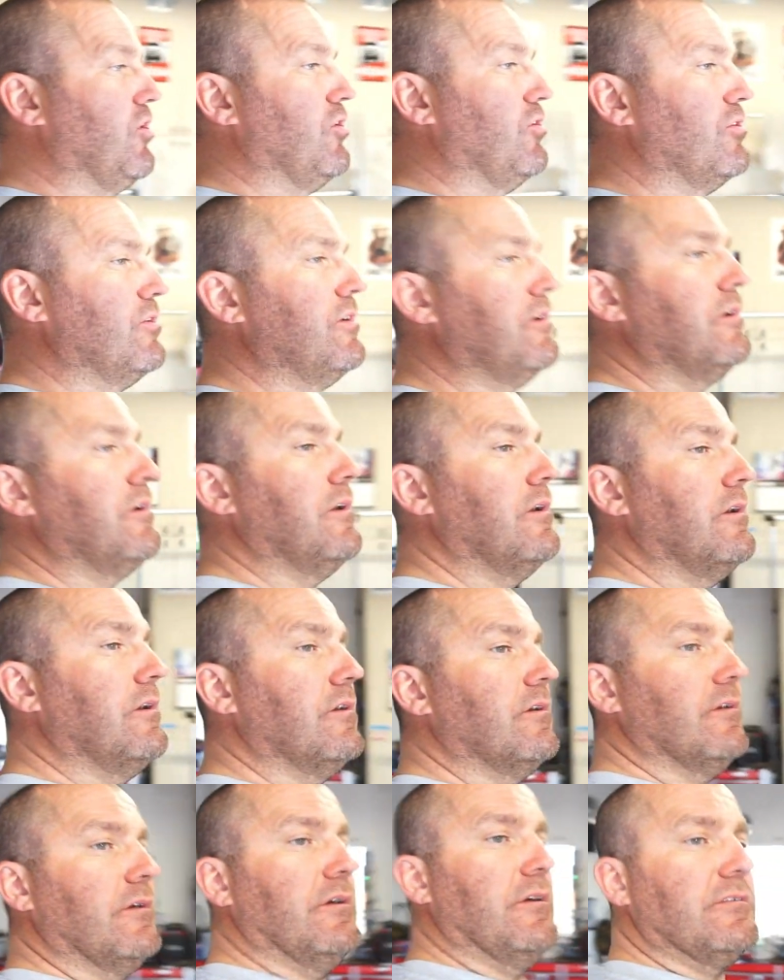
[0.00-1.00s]

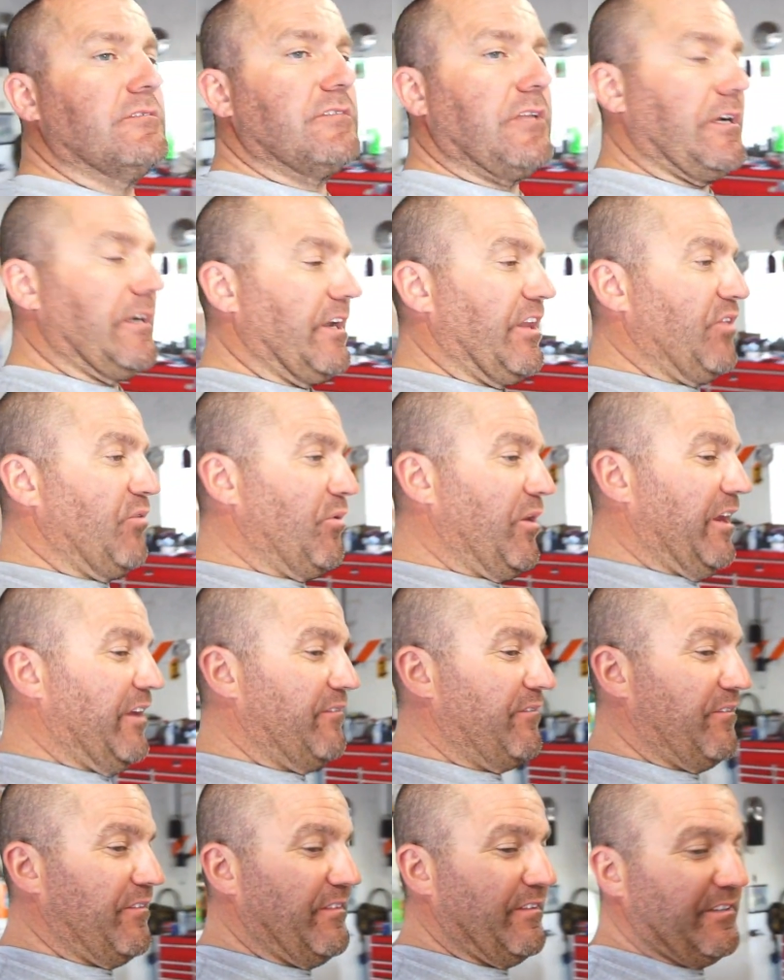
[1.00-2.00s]
I was talking to the
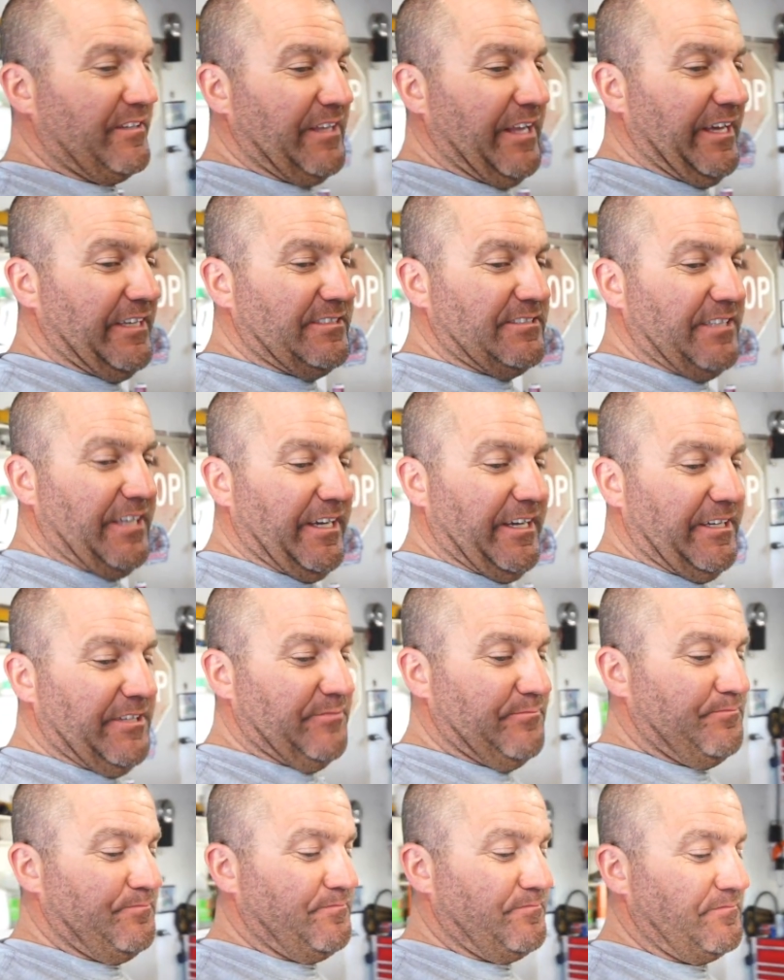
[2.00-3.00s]
wife last
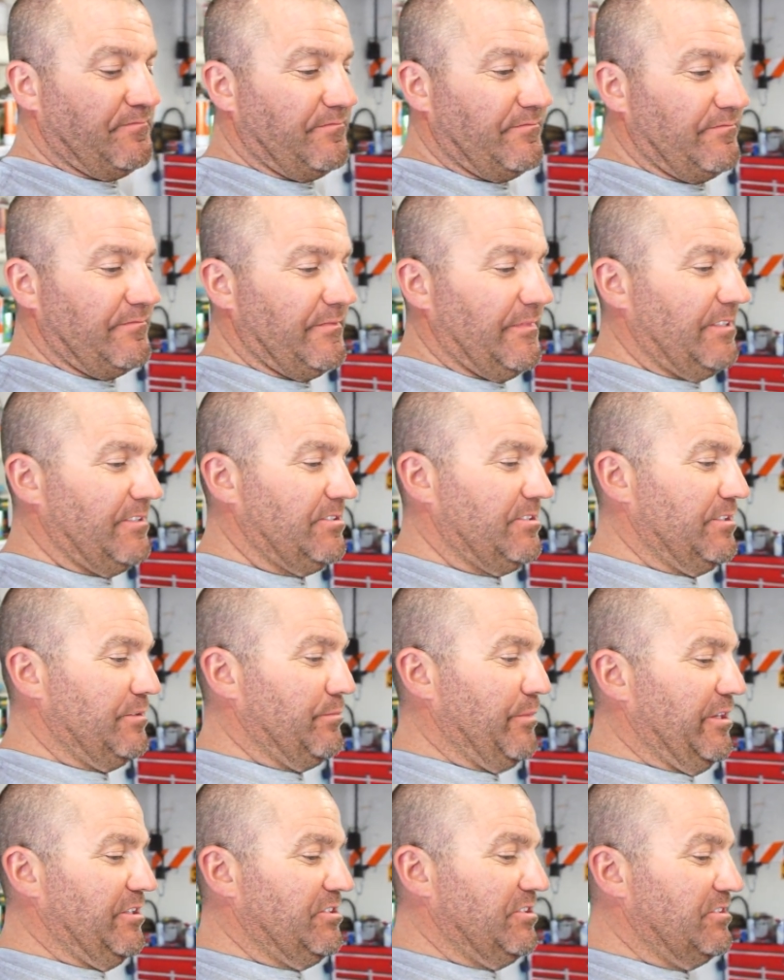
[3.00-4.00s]
night. She had
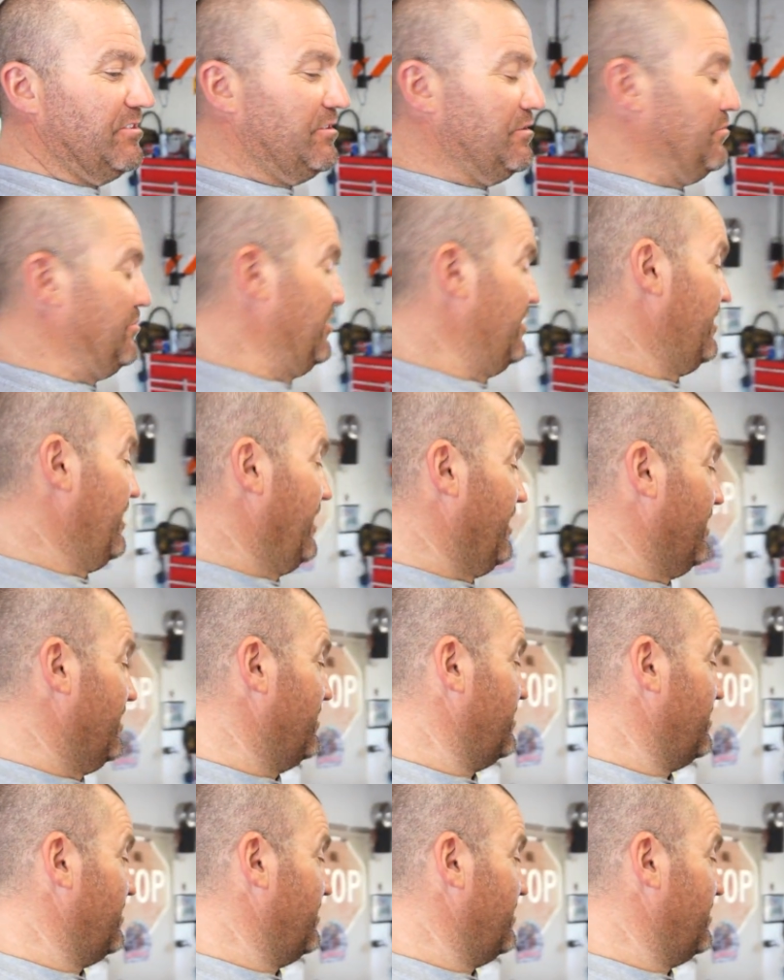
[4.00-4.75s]
mentioned to me that